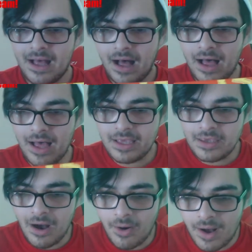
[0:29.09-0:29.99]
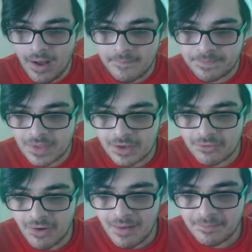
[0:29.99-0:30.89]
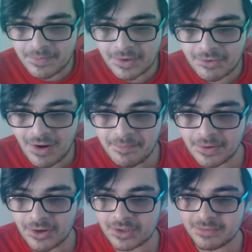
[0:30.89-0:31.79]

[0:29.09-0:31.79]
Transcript: Yo, Grandpa Dogs,